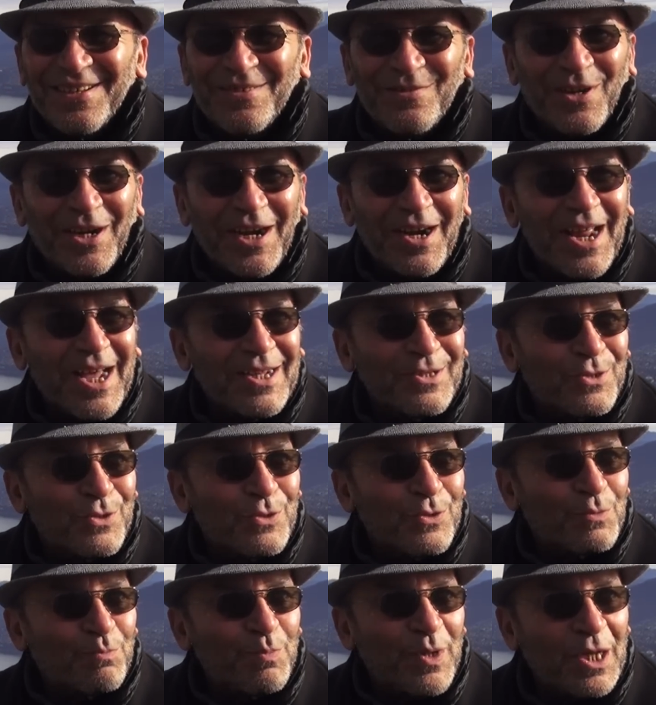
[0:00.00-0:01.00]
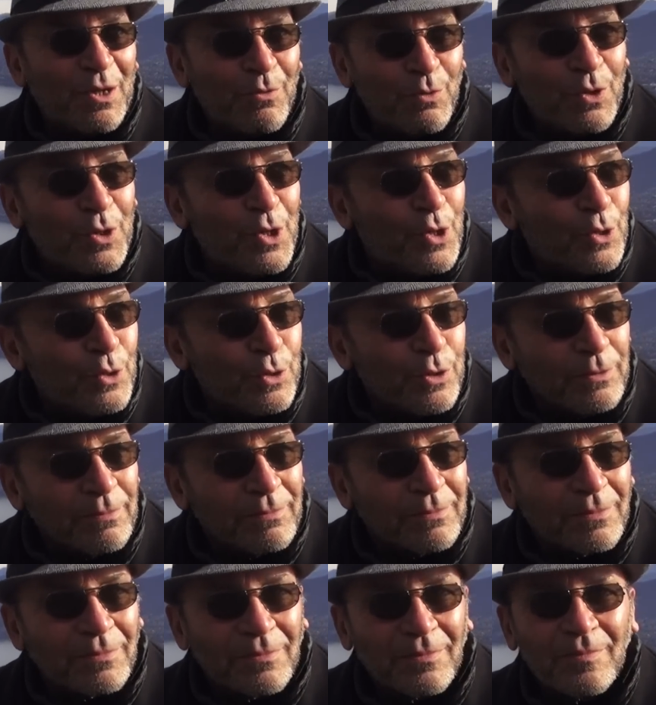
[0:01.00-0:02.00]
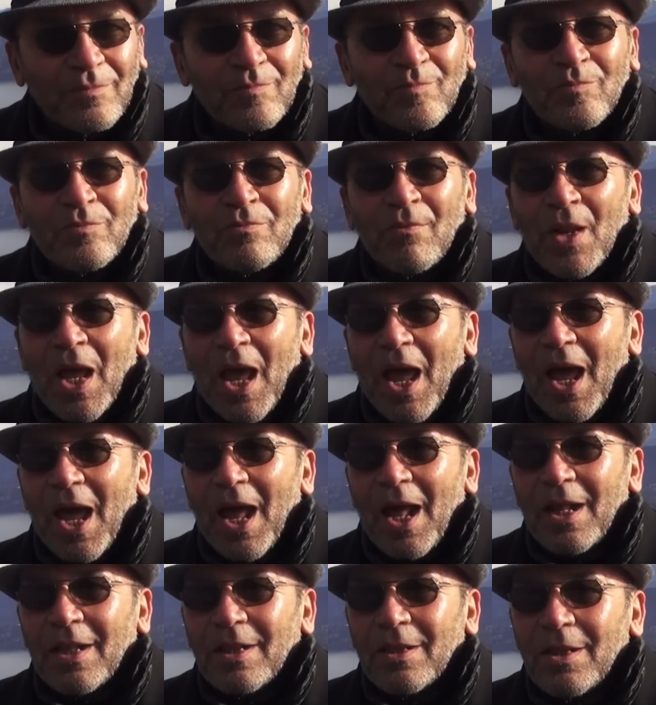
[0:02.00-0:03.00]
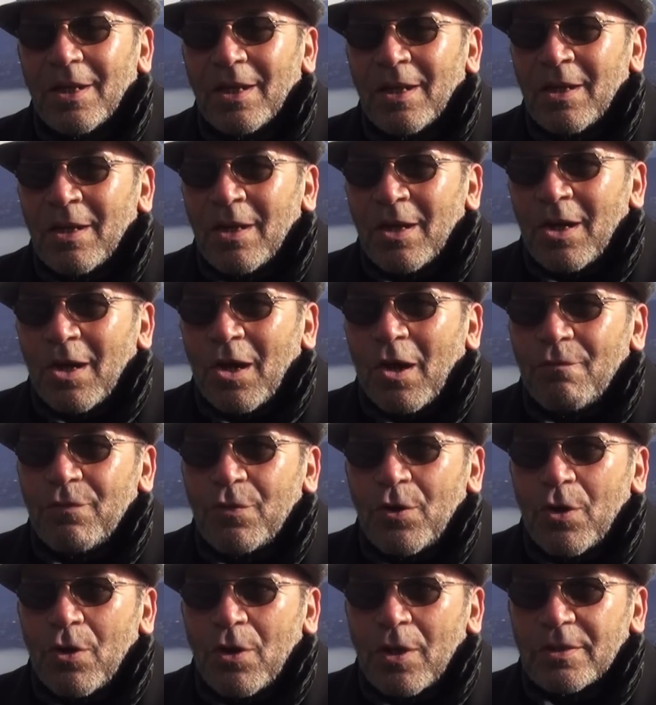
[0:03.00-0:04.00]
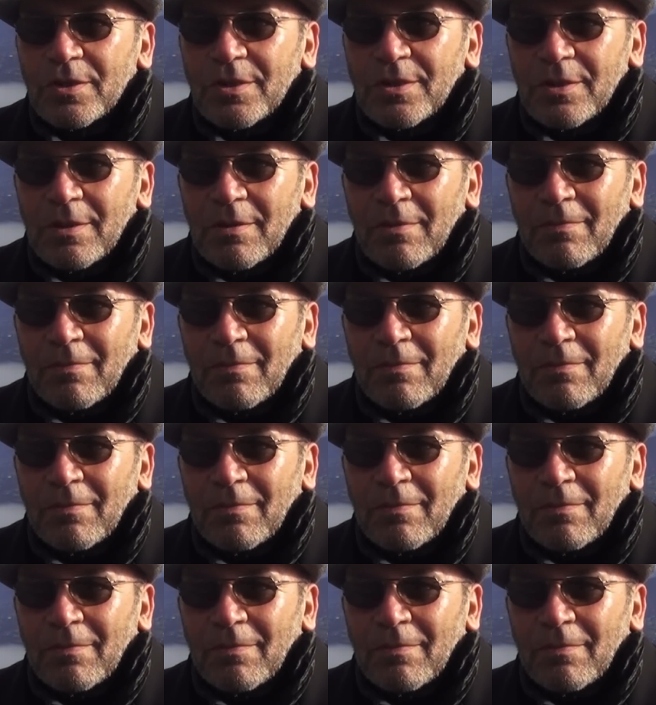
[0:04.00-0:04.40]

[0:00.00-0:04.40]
Very nice to speak with you. And, of course,